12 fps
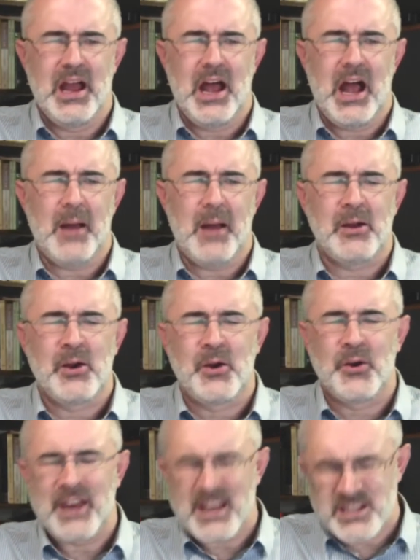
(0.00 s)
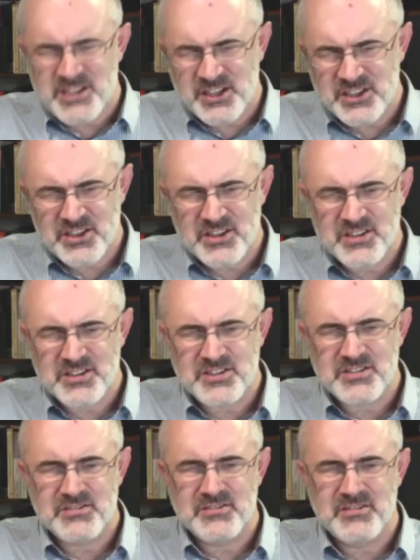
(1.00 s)
a graciousness,
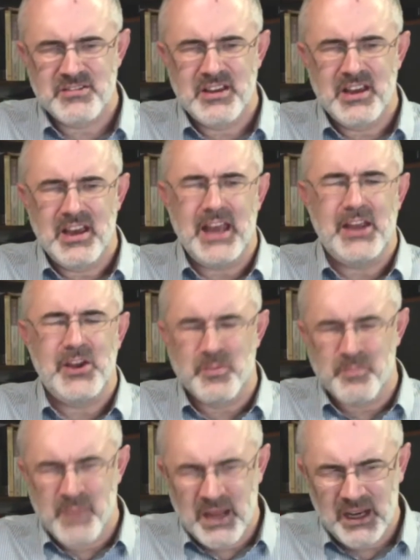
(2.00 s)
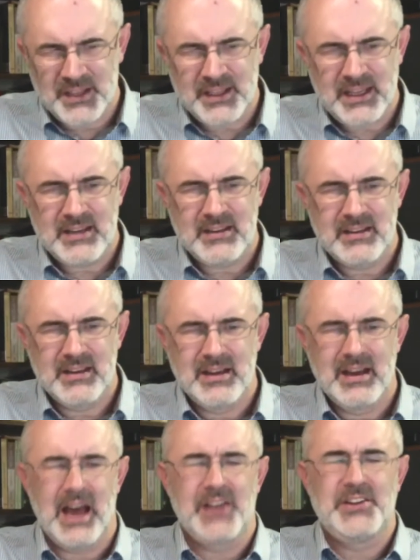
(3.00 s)
a humility,
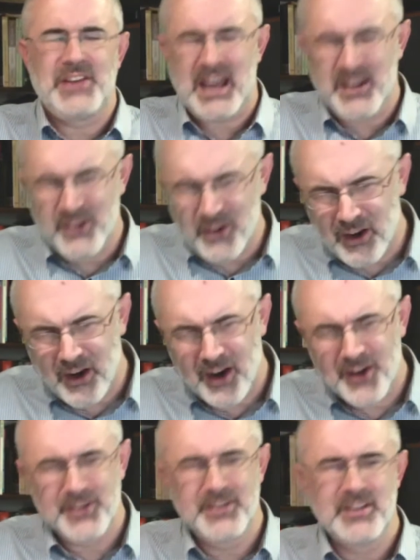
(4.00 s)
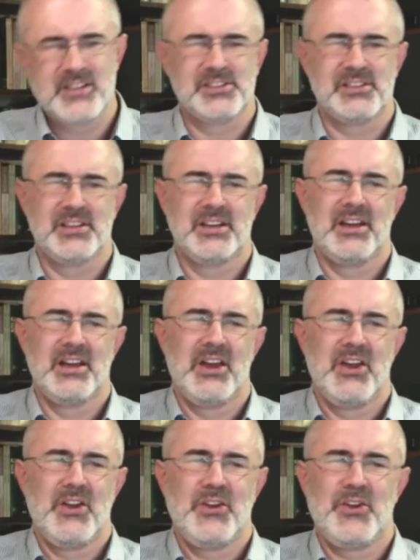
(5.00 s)
a tender-heartedness
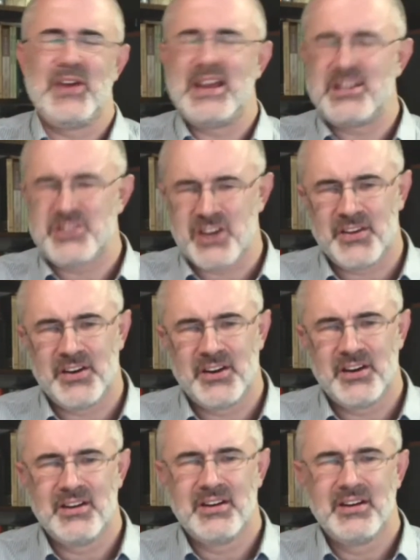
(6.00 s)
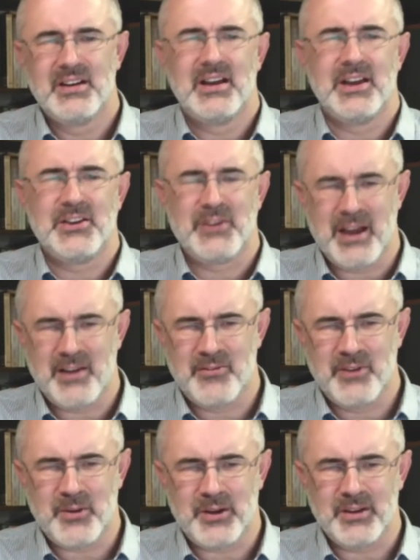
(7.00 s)
to each other and to
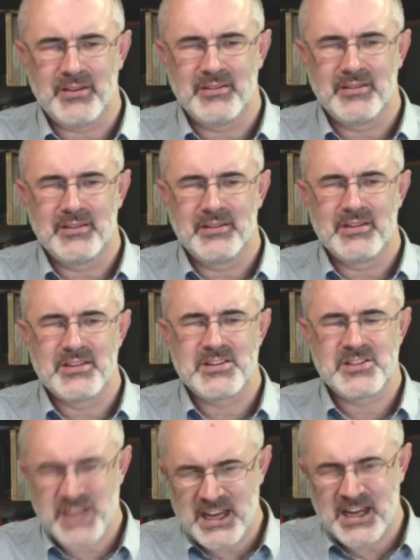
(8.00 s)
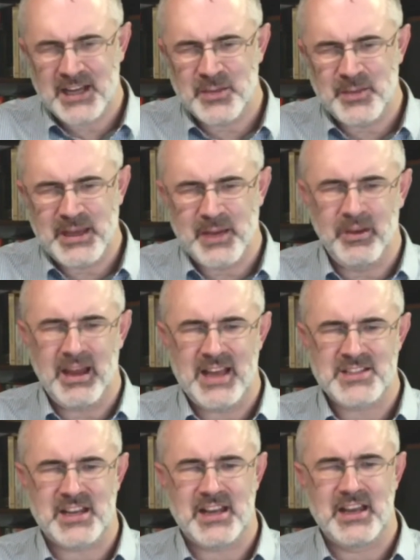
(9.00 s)
everyone, seeking to be a
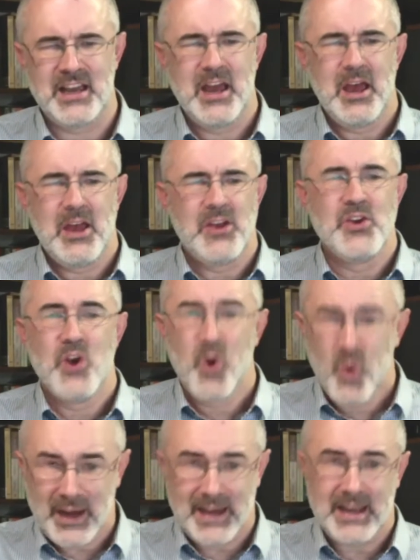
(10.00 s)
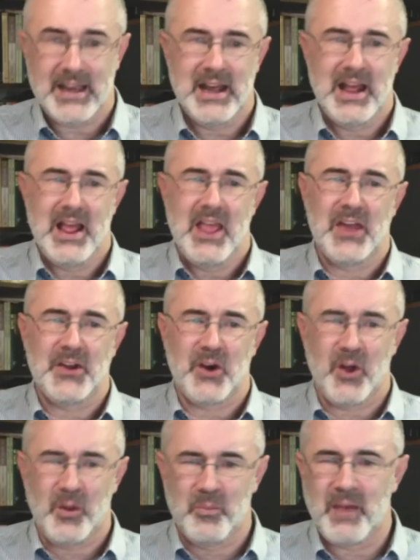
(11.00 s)
blessing, knowing that
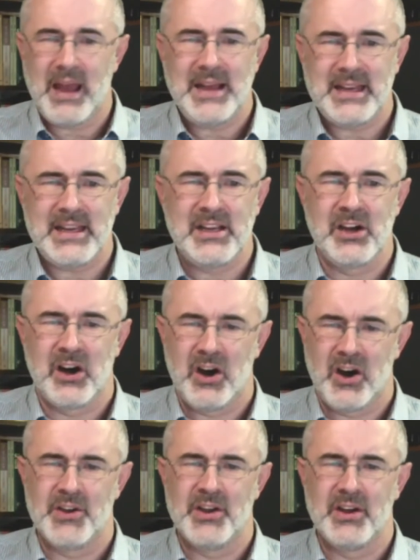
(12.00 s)
Almighty God